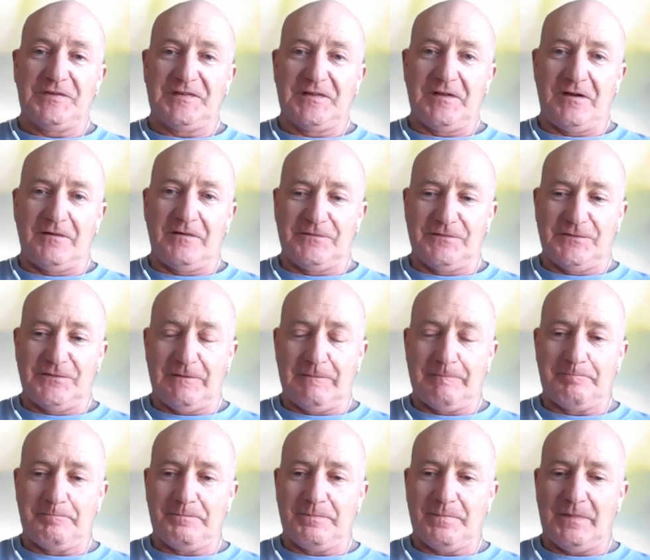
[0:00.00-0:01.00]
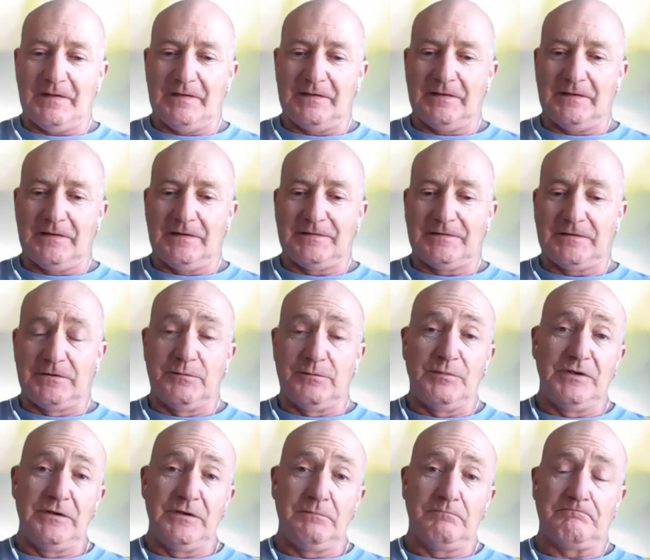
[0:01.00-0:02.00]
off, it's going to
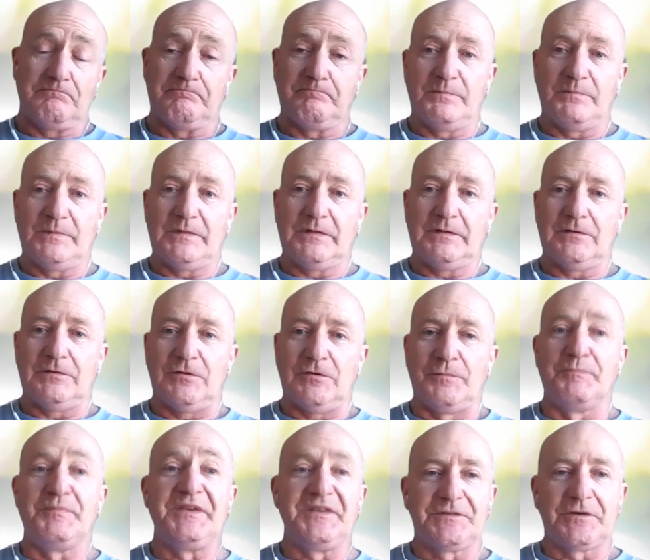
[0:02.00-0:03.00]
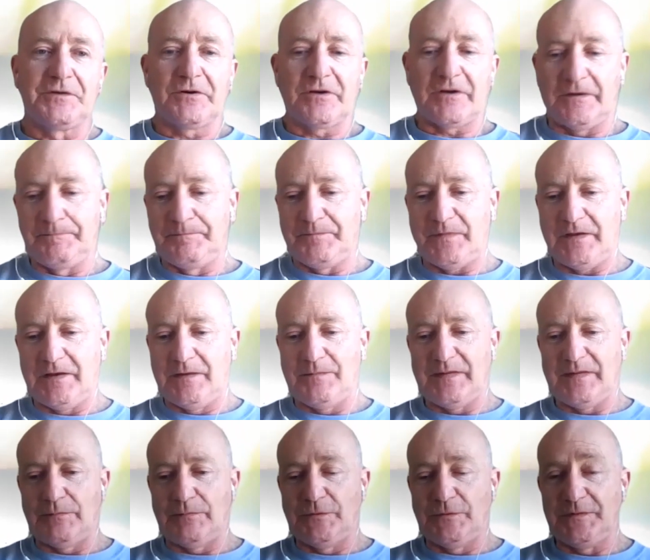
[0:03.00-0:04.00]
be a bizarre
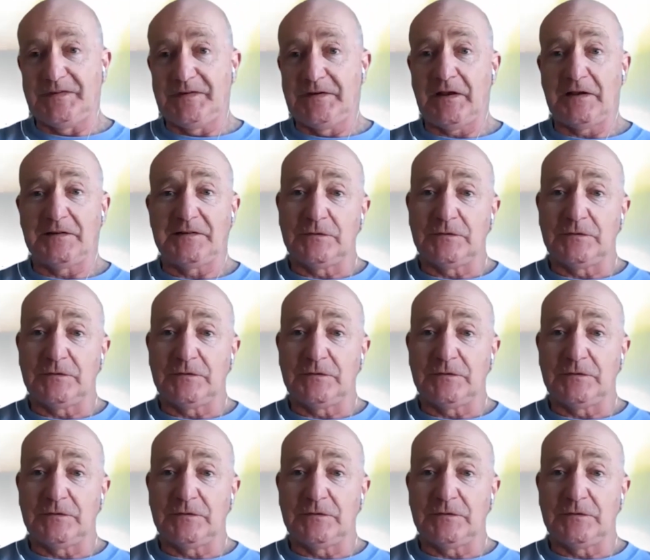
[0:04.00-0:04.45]
MWC as it